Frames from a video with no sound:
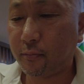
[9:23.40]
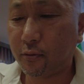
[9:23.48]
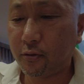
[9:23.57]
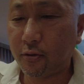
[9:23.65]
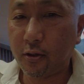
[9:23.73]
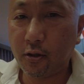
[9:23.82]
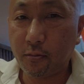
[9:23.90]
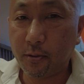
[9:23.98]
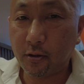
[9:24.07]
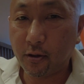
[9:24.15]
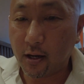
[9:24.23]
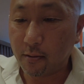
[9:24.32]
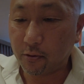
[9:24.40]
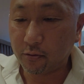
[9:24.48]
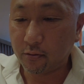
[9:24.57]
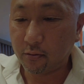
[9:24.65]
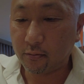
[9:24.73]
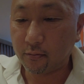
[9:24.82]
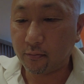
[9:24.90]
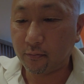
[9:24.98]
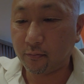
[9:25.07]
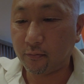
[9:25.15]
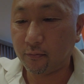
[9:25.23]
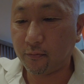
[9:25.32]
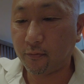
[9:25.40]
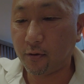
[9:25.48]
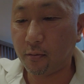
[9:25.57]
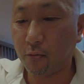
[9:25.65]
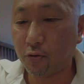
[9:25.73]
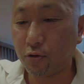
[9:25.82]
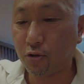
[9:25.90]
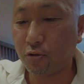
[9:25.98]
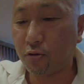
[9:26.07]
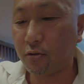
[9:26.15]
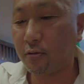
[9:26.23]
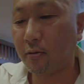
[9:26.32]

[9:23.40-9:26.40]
It's a little bit of lemon juice.